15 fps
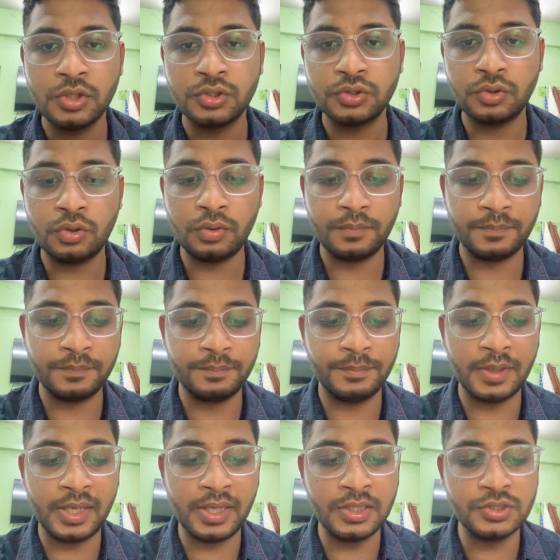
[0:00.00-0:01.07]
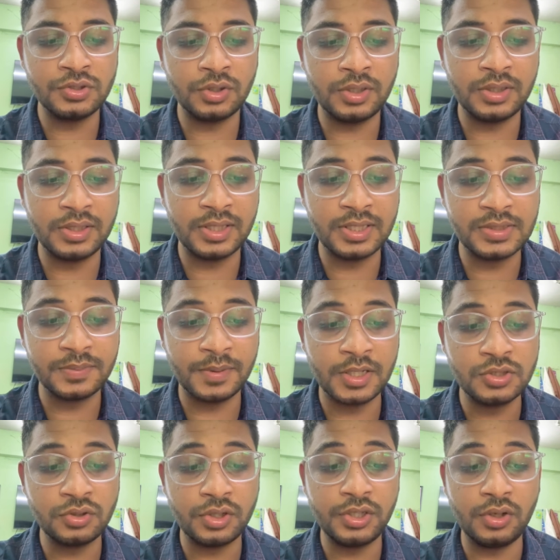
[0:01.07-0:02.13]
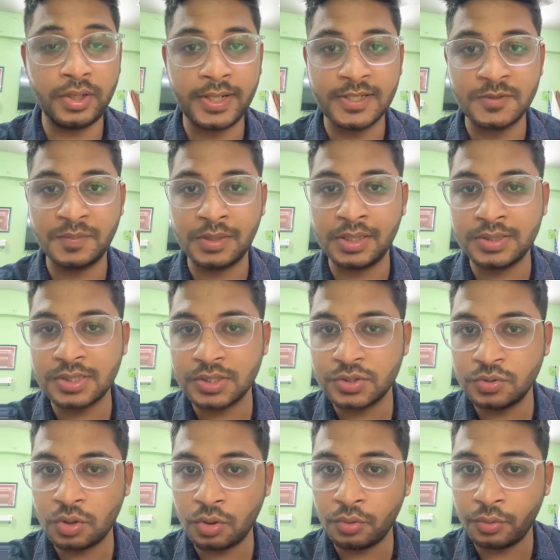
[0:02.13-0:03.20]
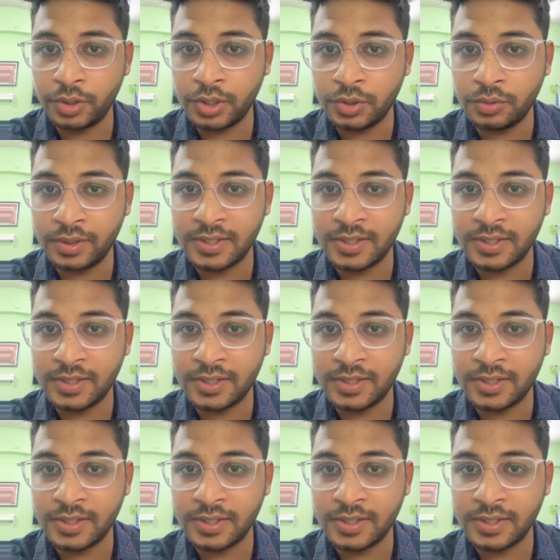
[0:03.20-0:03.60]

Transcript: So based on this, based on your experiences, you are going